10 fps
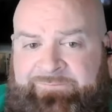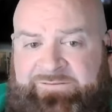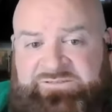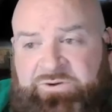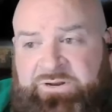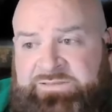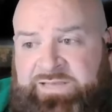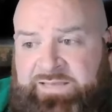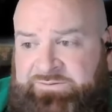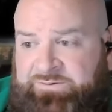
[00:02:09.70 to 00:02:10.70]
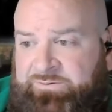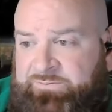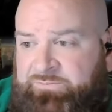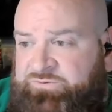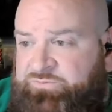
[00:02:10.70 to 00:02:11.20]
She criticized her,
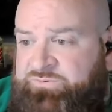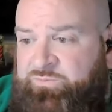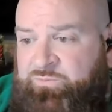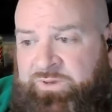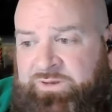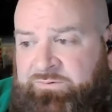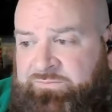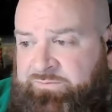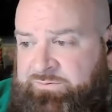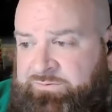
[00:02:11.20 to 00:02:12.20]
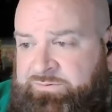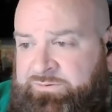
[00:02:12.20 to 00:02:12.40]
which was wonderful.